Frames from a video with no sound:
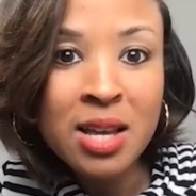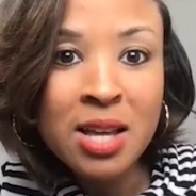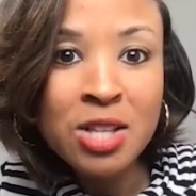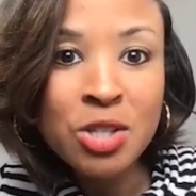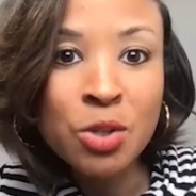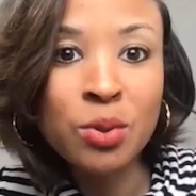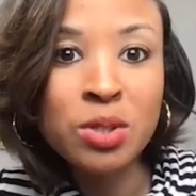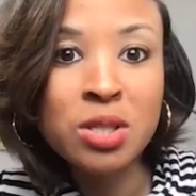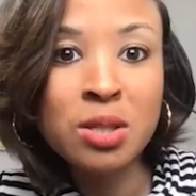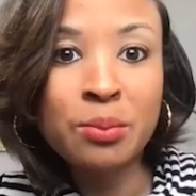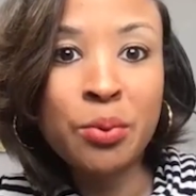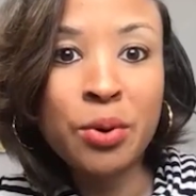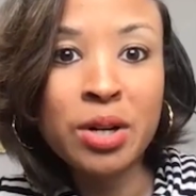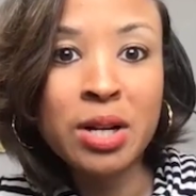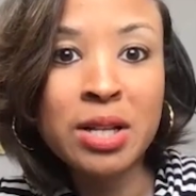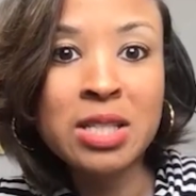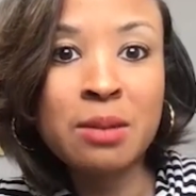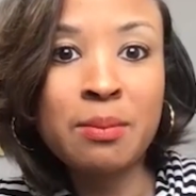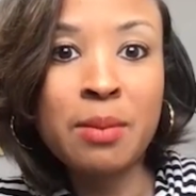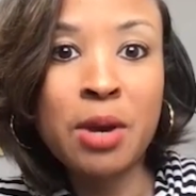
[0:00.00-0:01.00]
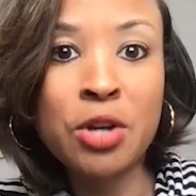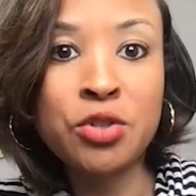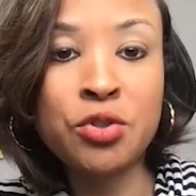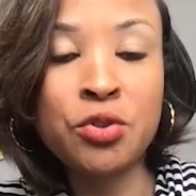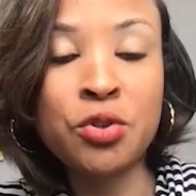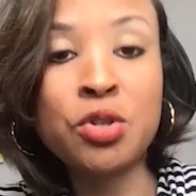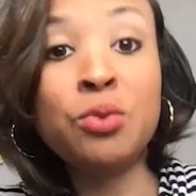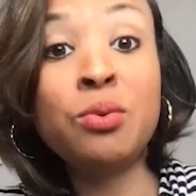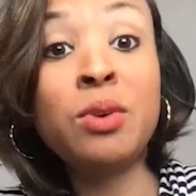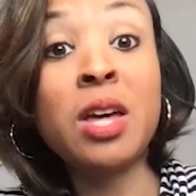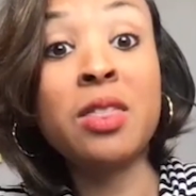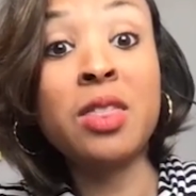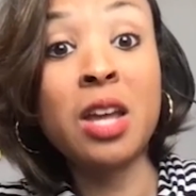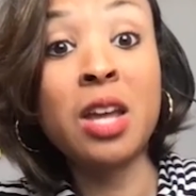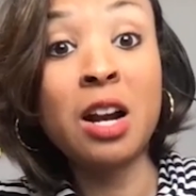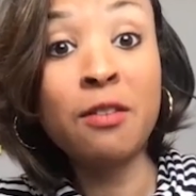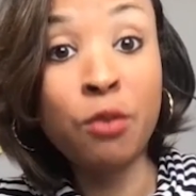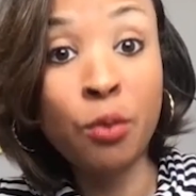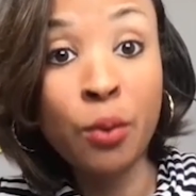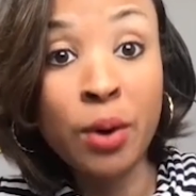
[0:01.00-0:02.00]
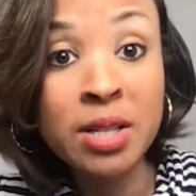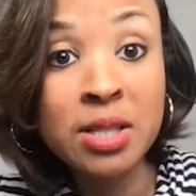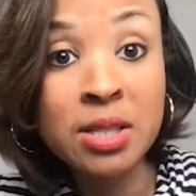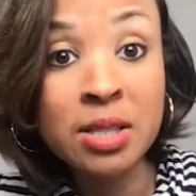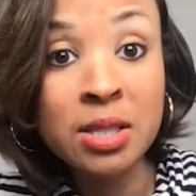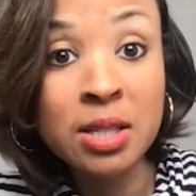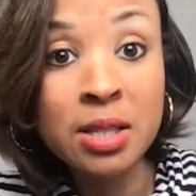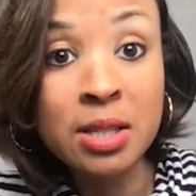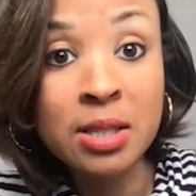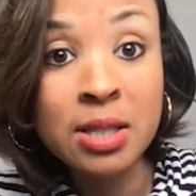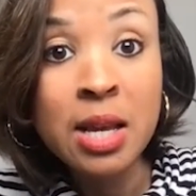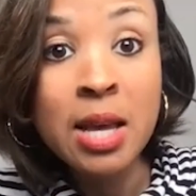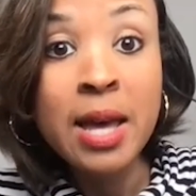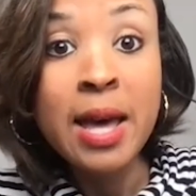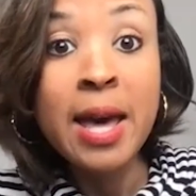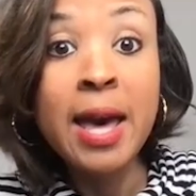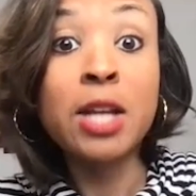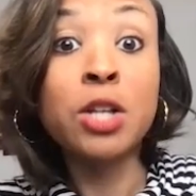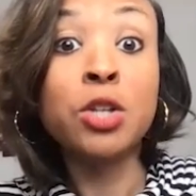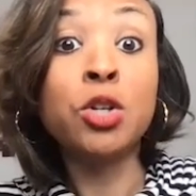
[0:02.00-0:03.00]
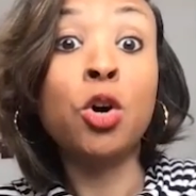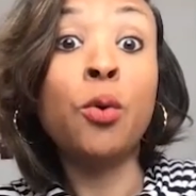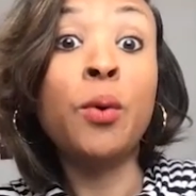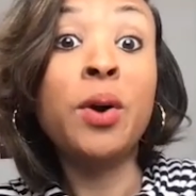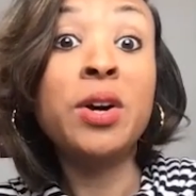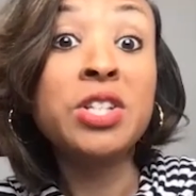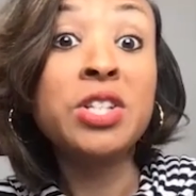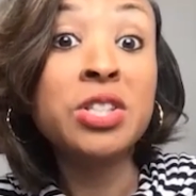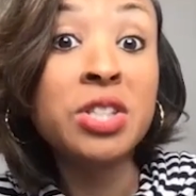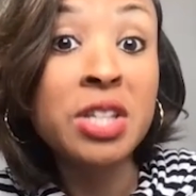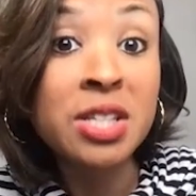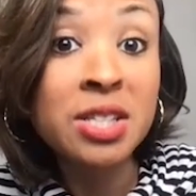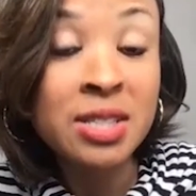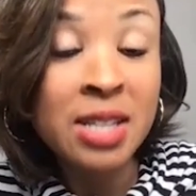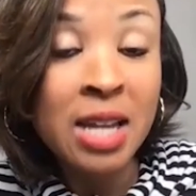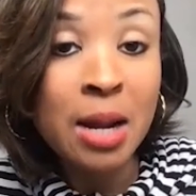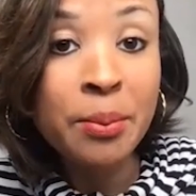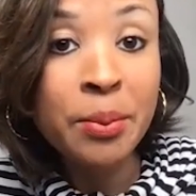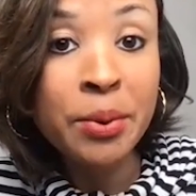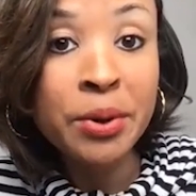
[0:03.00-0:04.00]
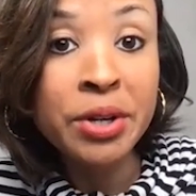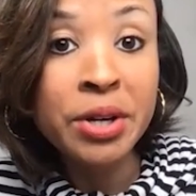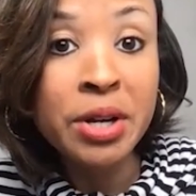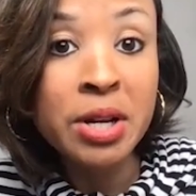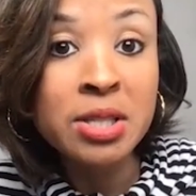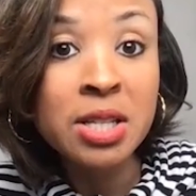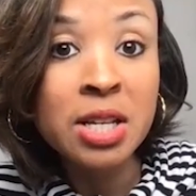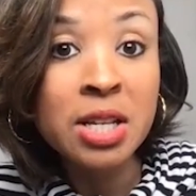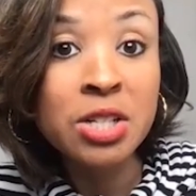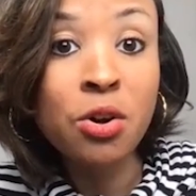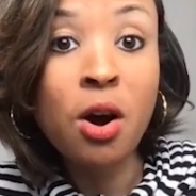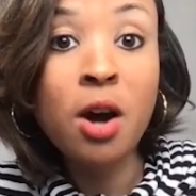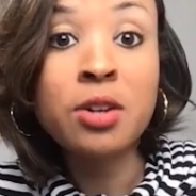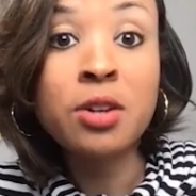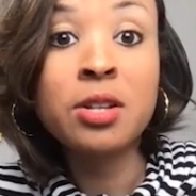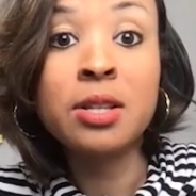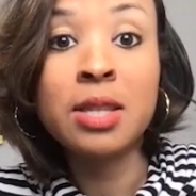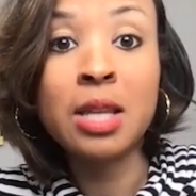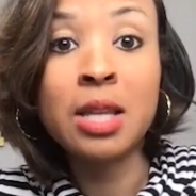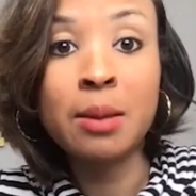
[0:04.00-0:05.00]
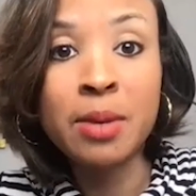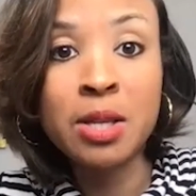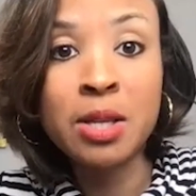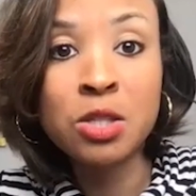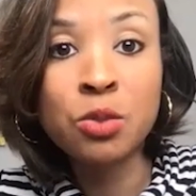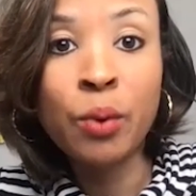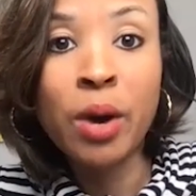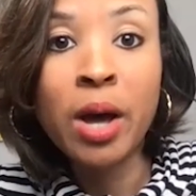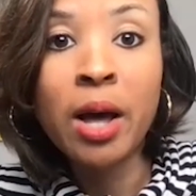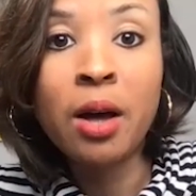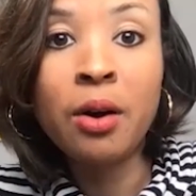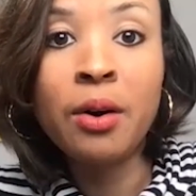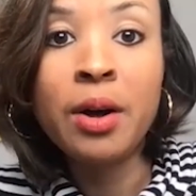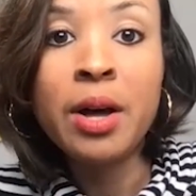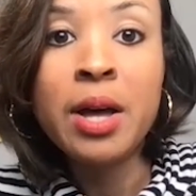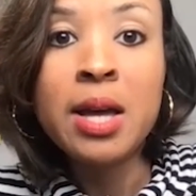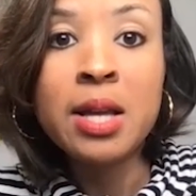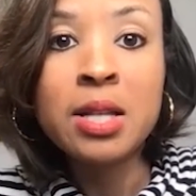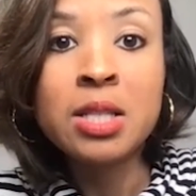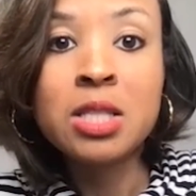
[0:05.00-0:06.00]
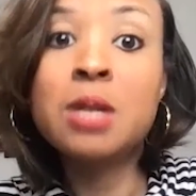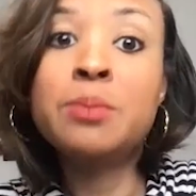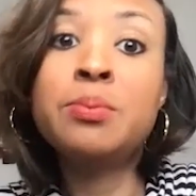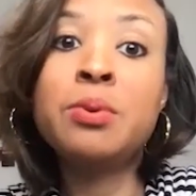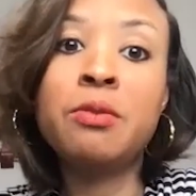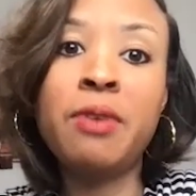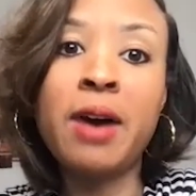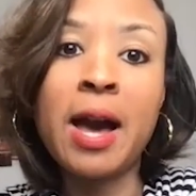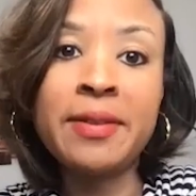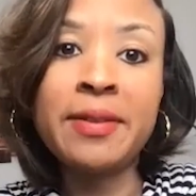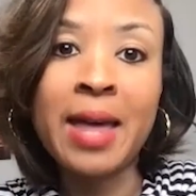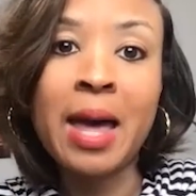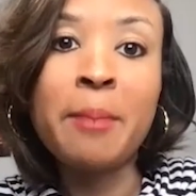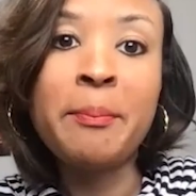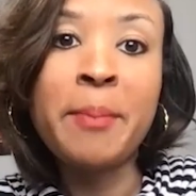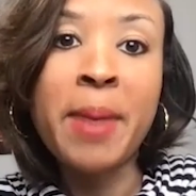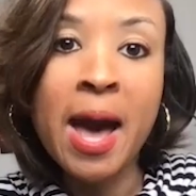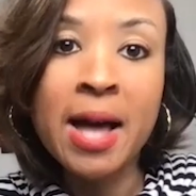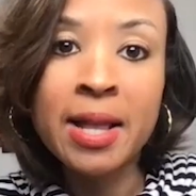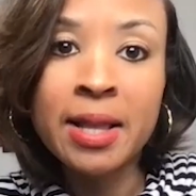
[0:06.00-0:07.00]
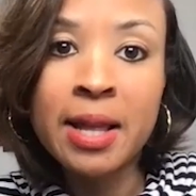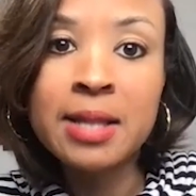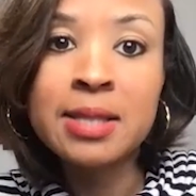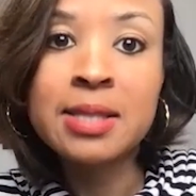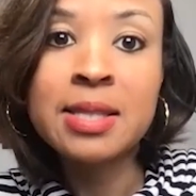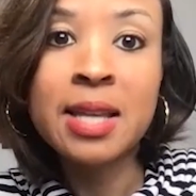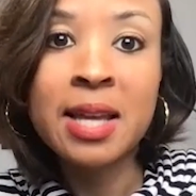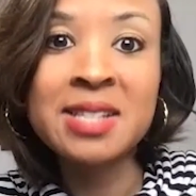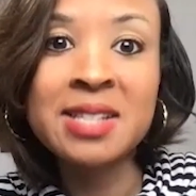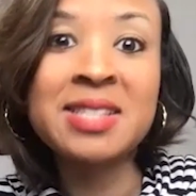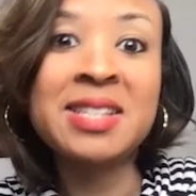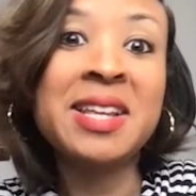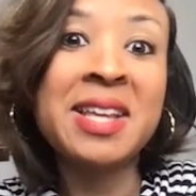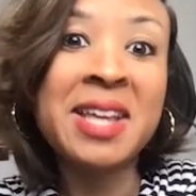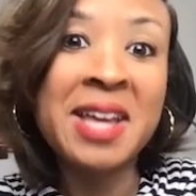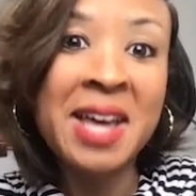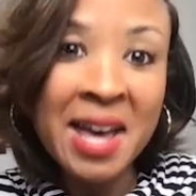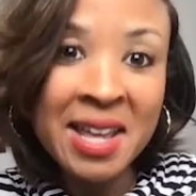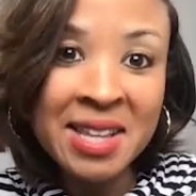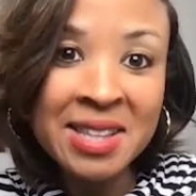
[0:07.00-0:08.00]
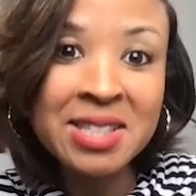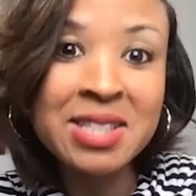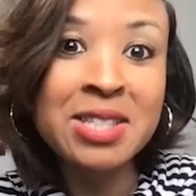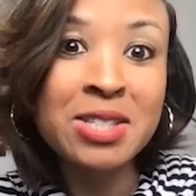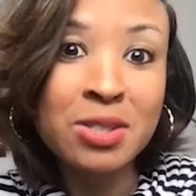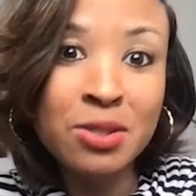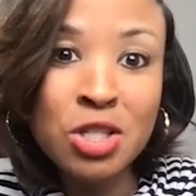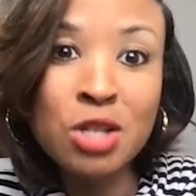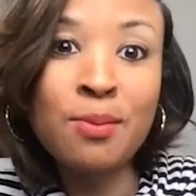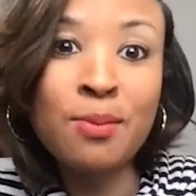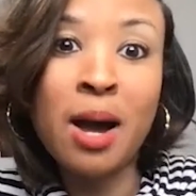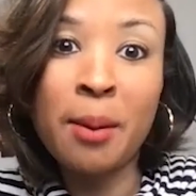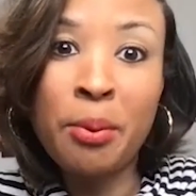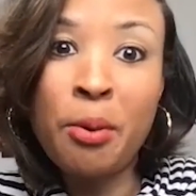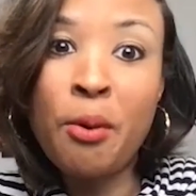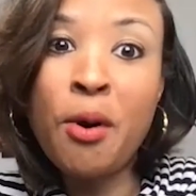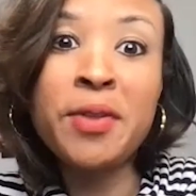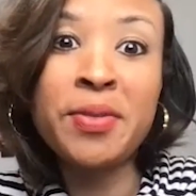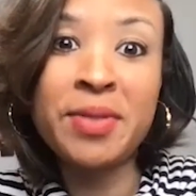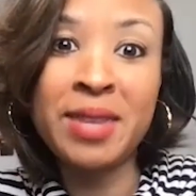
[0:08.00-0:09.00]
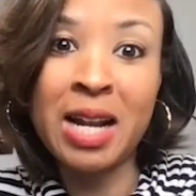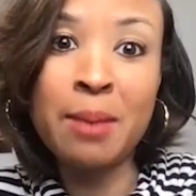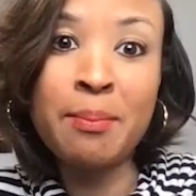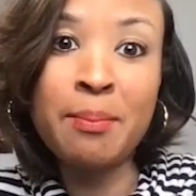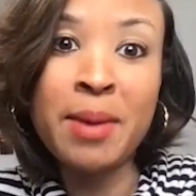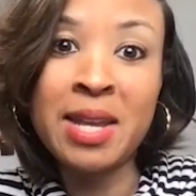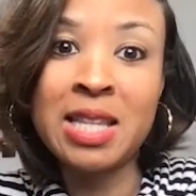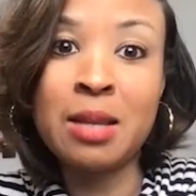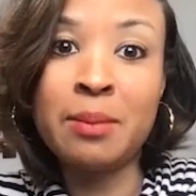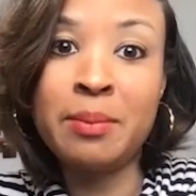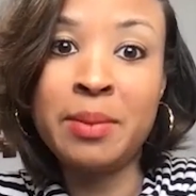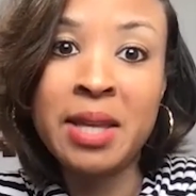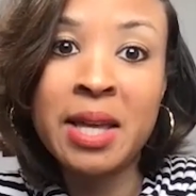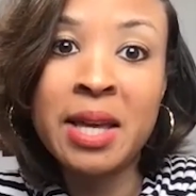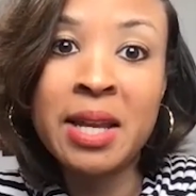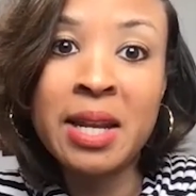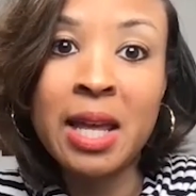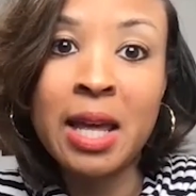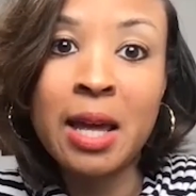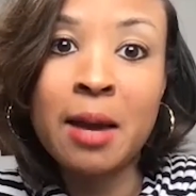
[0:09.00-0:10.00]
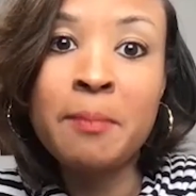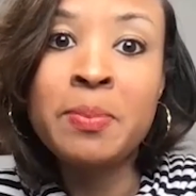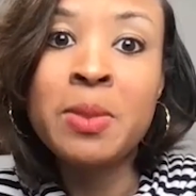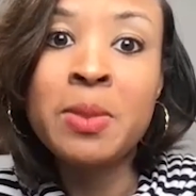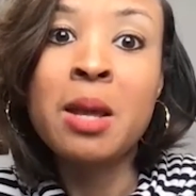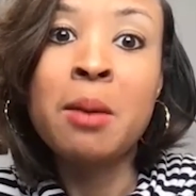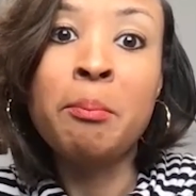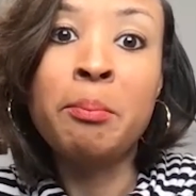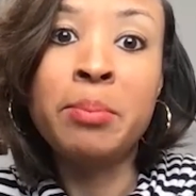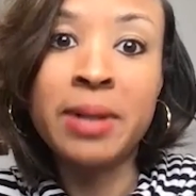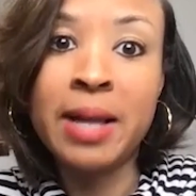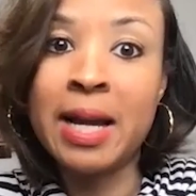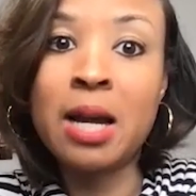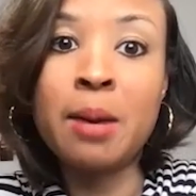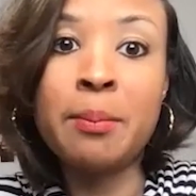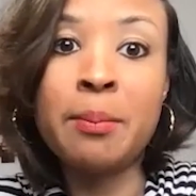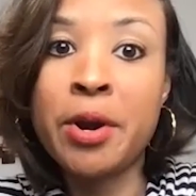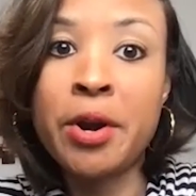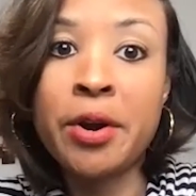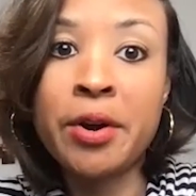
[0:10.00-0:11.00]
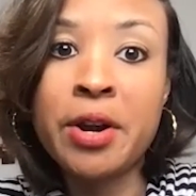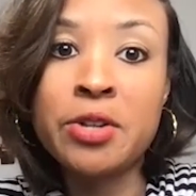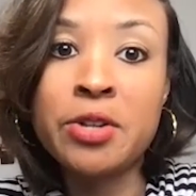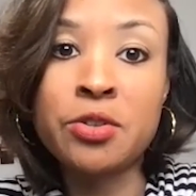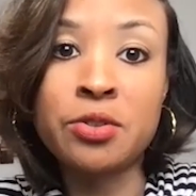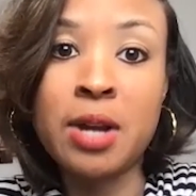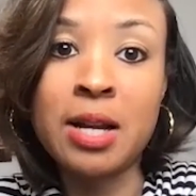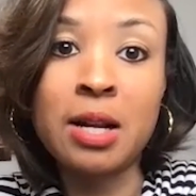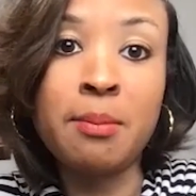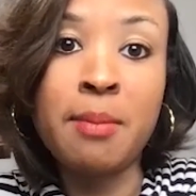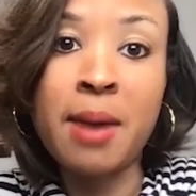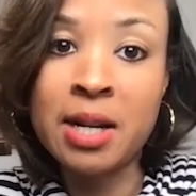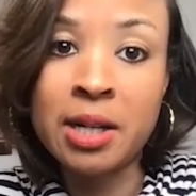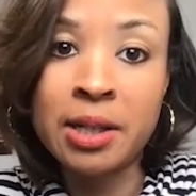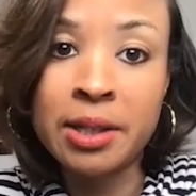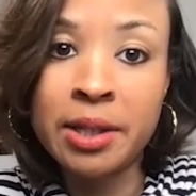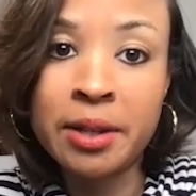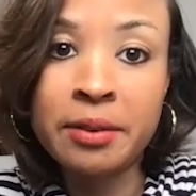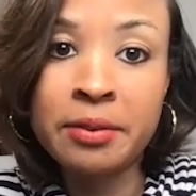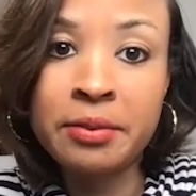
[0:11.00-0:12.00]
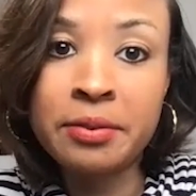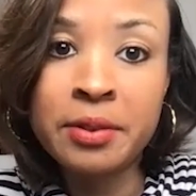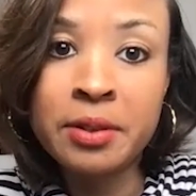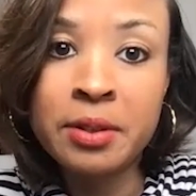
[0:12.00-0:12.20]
So it's important to make sure you get their voices and go into these neighborhoods and talk to them as well to provide that balance. Because to my point that I made in the beginning, Black Americans are not a monolith.